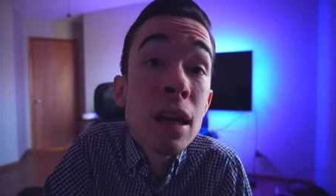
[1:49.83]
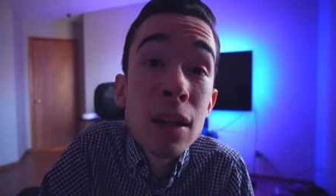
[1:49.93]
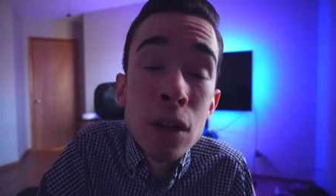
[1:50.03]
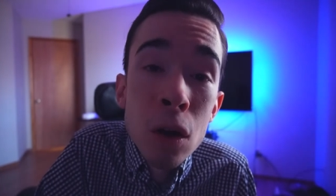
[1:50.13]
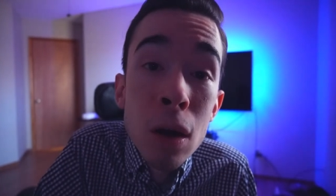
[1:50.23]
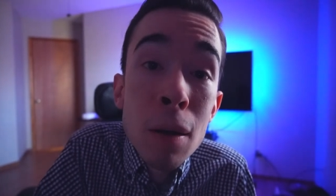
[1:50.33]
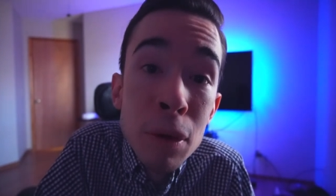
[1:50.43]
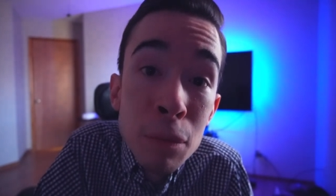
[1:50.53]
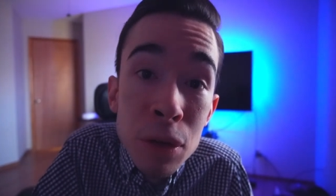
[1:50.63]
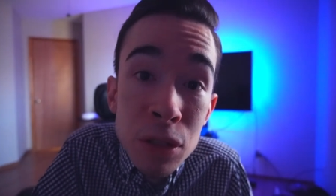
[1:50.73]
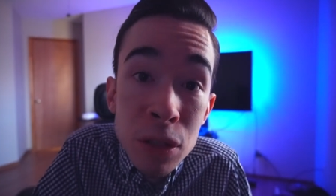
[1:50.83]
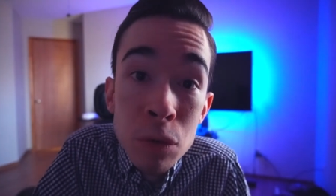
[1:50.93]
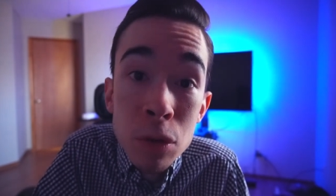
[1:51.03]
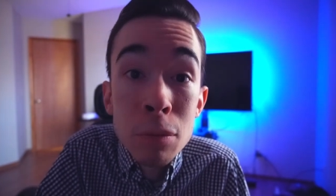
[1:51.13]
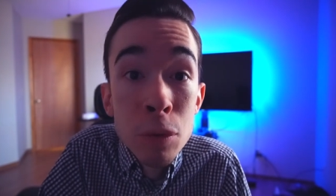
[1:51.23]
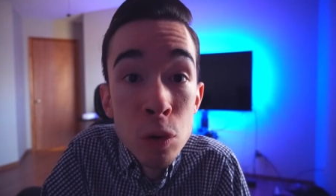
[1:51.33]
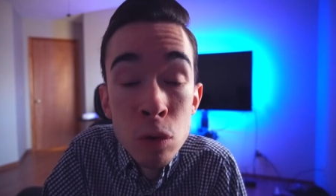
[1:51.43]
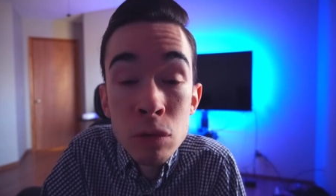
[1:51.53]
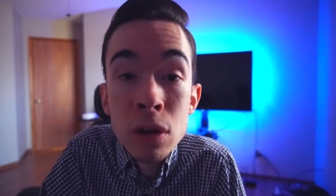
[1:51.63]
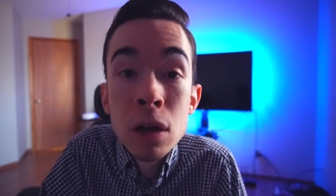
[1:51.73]
And you know, I've been busy with the
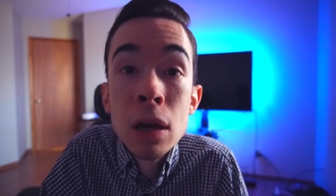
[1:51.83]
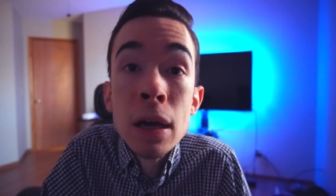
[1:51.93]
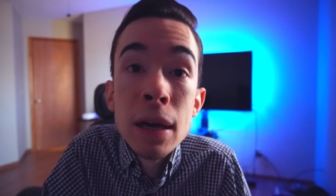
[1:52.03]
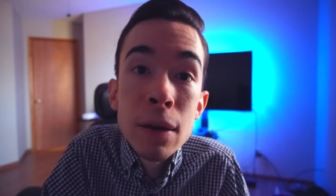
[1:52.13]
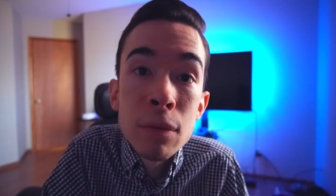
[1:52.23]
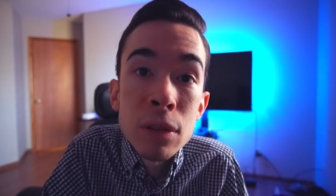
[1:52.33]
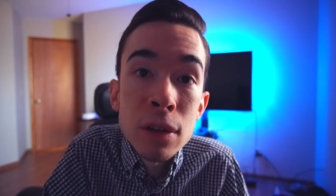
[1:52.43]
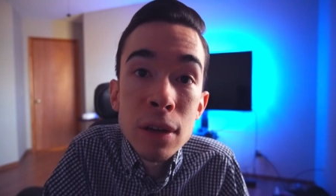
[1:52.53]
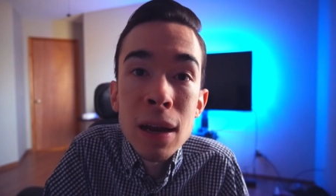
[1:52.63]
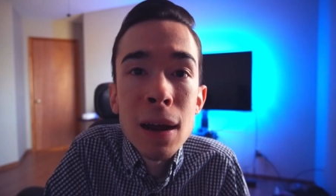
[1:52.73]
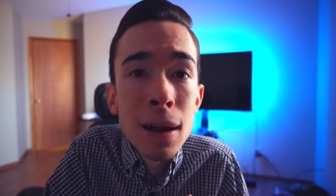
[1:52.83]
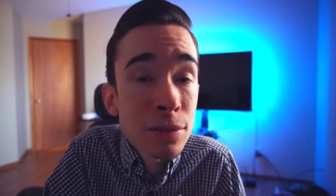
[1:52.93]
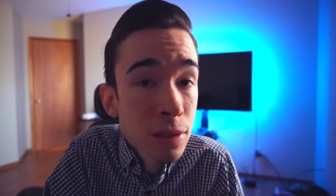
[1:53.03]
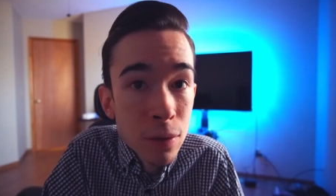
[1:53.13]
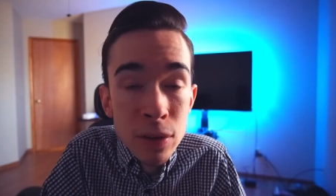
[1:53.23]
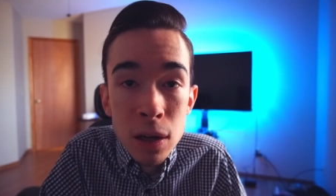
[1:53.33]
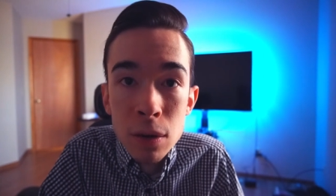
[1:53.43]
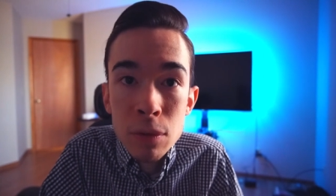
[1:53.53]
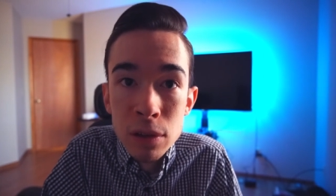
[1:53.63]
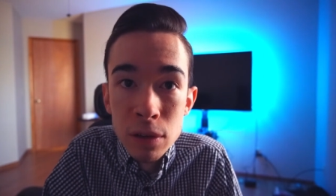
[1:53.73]
move and everything, and I still haven't got
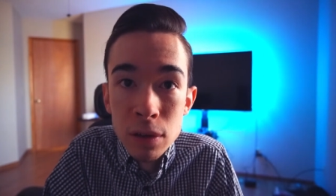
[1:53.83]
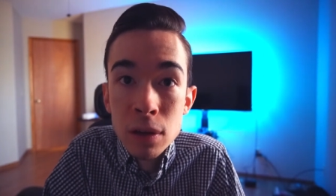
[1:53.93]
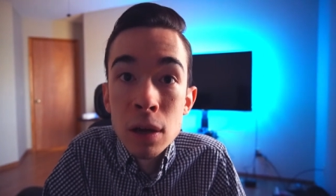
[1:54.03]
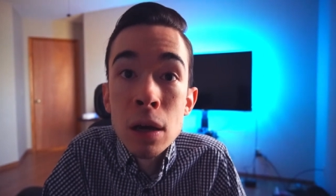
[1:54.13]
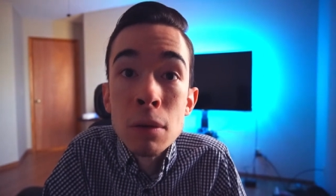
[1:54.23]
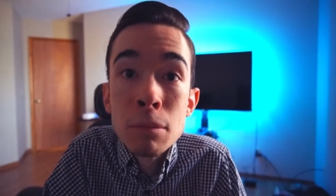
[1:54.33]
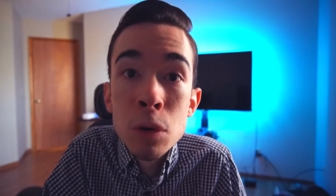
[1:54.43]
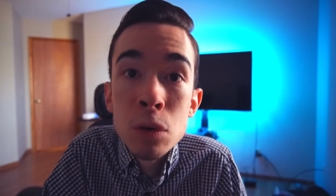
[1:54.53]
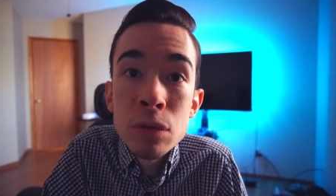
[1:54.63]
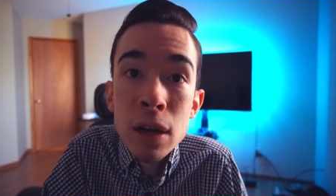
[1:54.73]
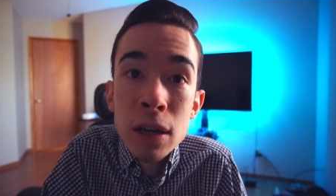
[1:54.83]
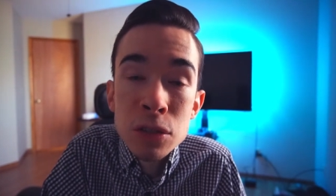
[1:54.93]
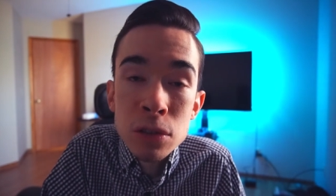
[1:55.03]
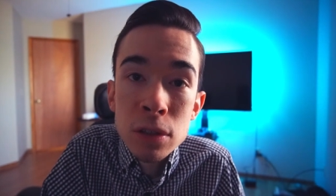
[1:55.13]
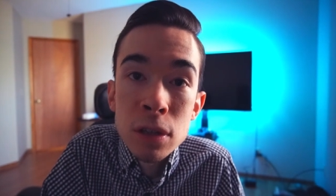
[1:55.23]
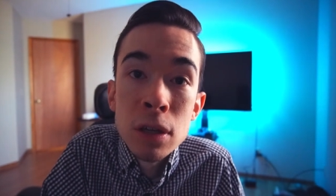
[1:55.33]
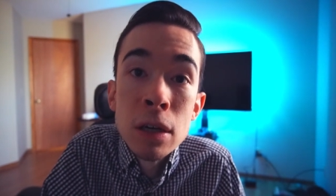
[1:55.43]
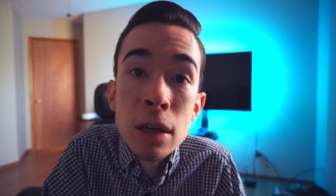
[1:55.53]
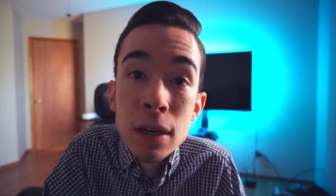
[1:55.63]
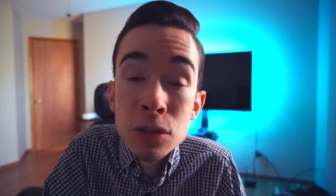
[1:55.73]
everything moved actually,
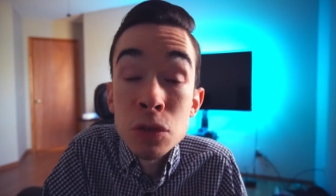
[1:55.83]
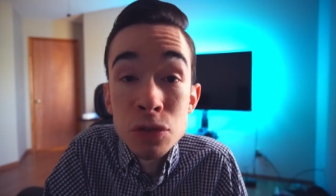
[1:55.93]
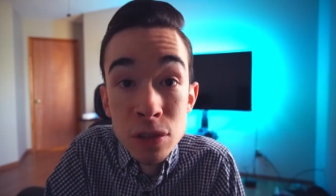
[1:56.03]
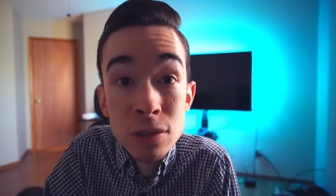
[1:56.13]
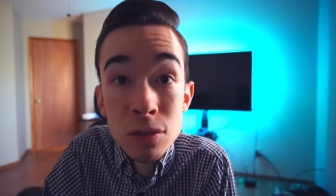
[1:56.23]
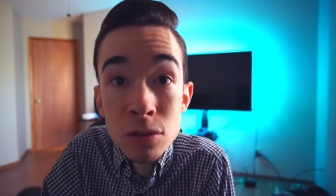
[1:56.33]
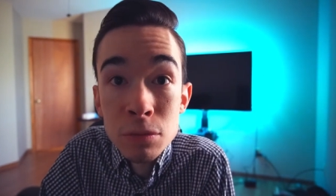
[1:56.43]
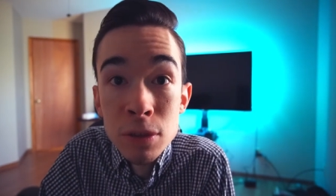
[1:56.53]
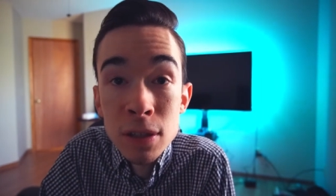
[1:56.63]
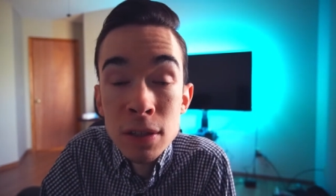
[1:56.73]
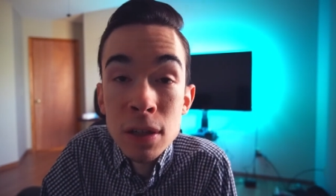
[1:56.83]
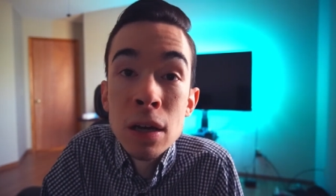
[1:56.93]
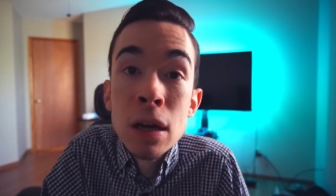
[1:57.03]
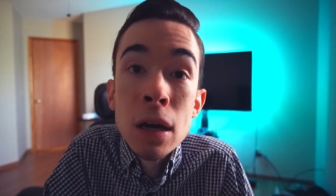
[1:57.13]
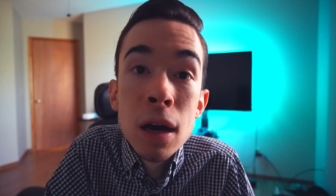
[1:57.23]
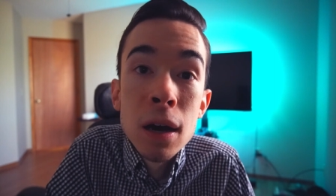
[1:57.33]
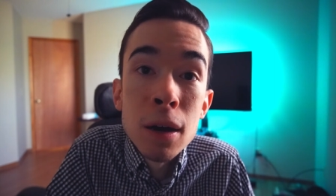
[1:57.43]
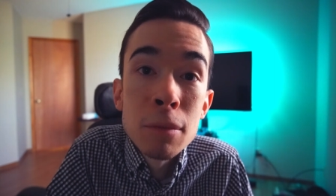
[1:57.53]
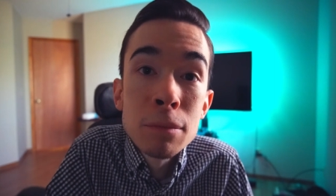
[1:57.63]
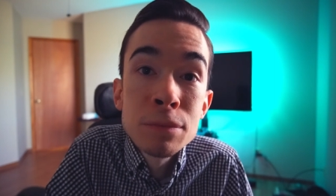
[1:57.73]
as you'll see in just a minute.
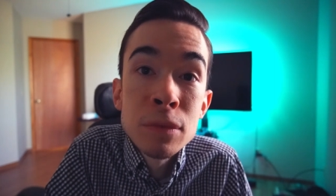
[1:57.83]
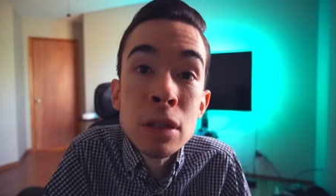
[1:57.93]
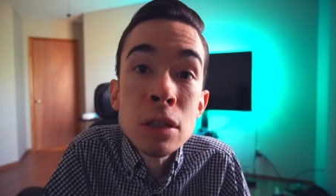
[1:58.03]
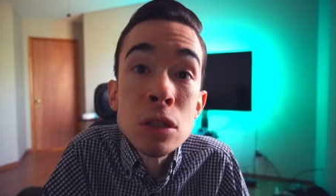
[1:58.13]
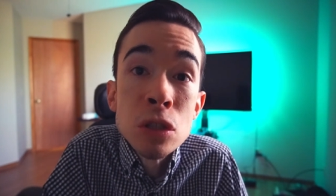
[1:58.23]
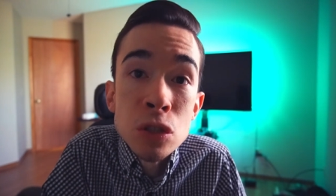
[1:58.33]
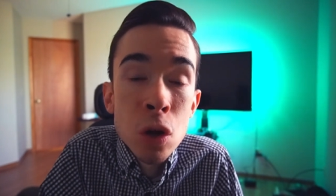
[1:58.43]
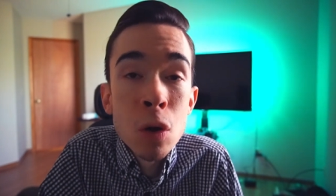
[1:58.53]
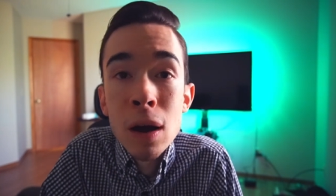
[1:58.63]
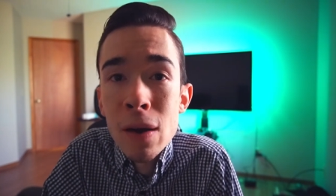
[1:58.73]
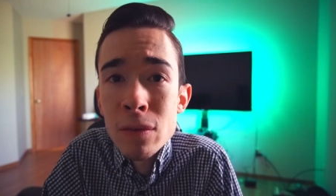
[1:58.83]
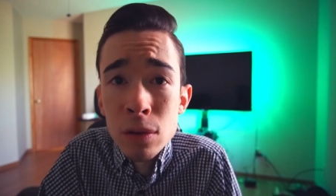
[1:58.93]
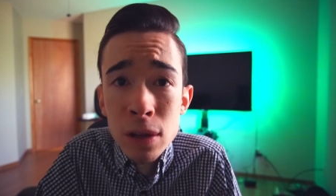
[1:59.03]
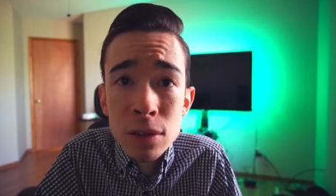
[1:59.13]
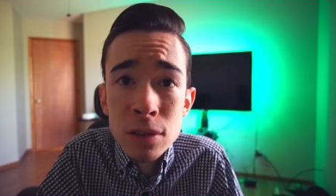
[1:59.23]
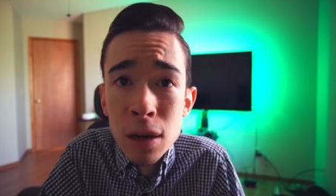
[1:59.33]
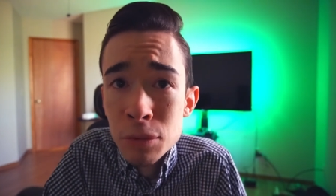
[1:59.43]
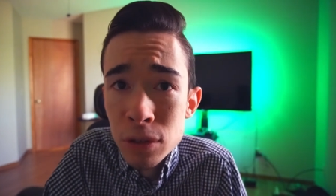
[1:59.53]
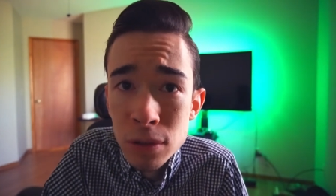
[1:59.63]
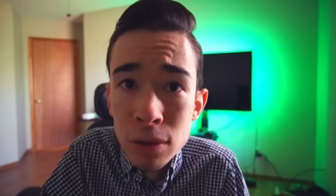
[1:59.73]
Um, so I haven't really had time
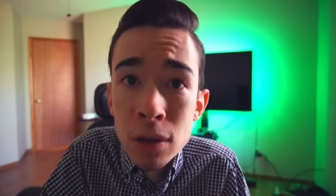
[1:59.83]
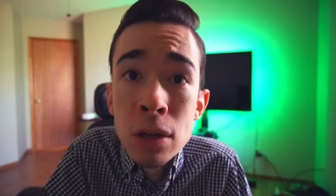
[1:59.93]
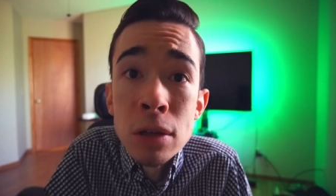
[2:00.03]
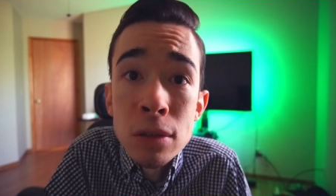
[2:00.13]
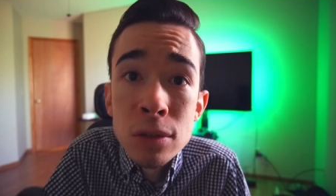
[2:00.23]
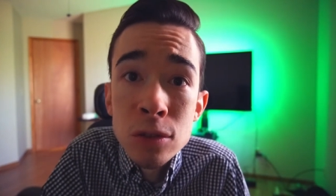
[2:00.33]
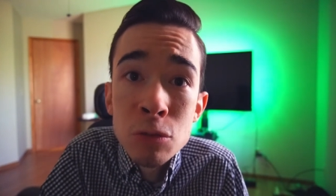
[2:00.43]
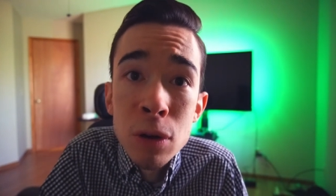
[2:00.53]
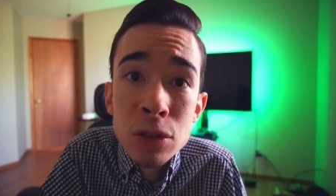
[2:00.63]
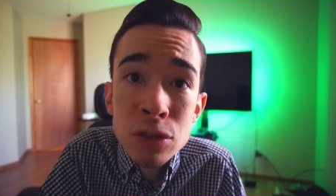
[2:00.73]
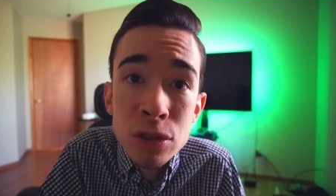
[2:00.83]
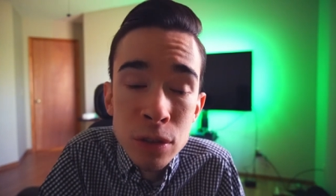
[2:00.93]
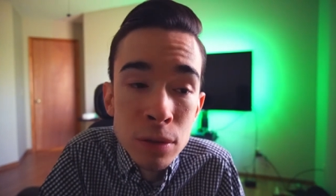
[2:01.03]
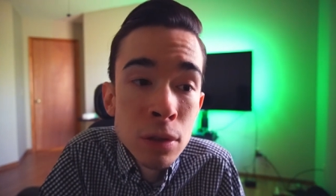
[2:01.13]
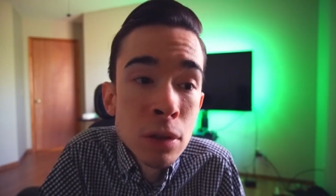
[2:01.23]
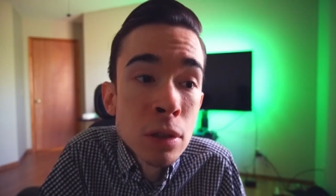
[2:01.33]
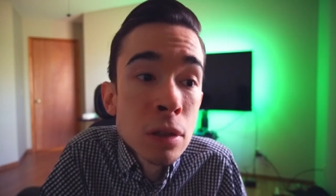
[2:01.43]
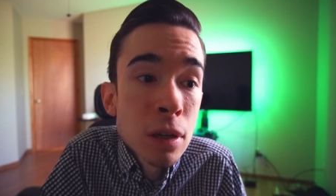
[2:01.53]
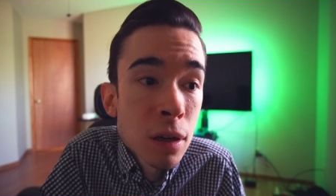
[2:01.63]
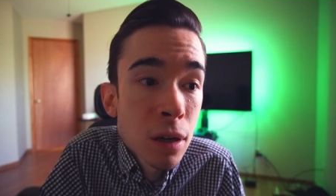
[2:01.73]
to do much
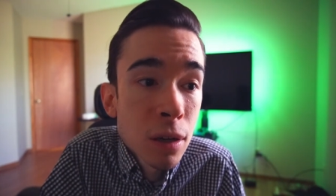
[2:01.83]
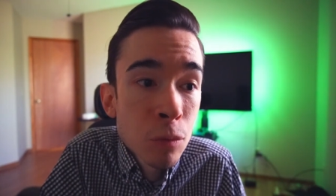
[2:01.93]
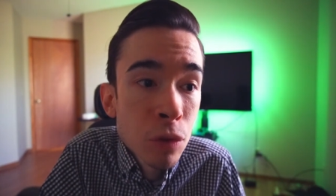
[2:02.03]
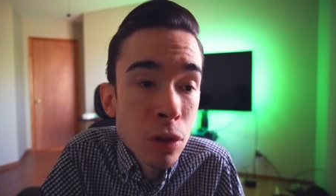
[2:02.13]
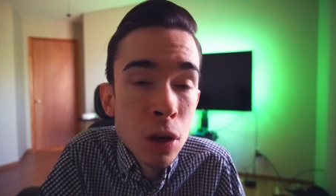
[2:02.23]
um, with the